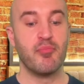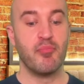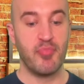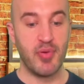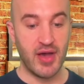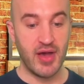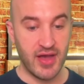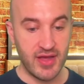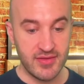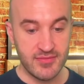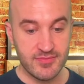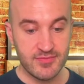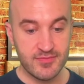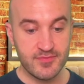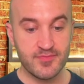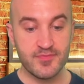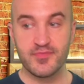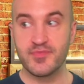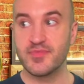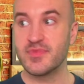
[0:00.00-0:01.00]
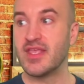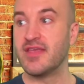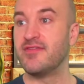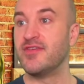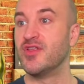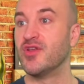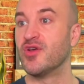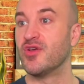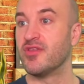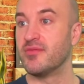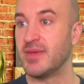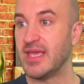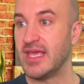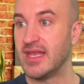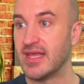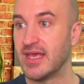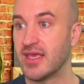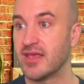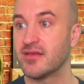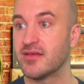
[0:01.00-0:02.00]
but if you know the
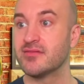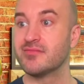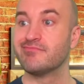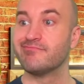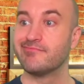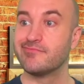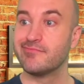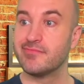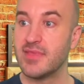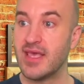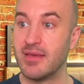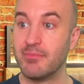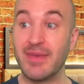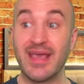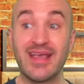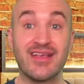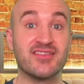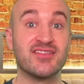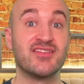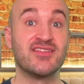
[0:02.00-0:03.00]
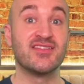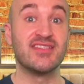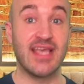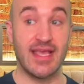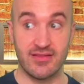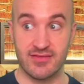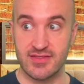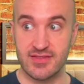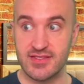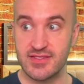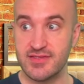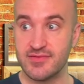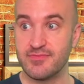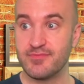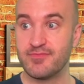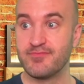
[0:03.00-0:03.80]
meaning, it makes sense.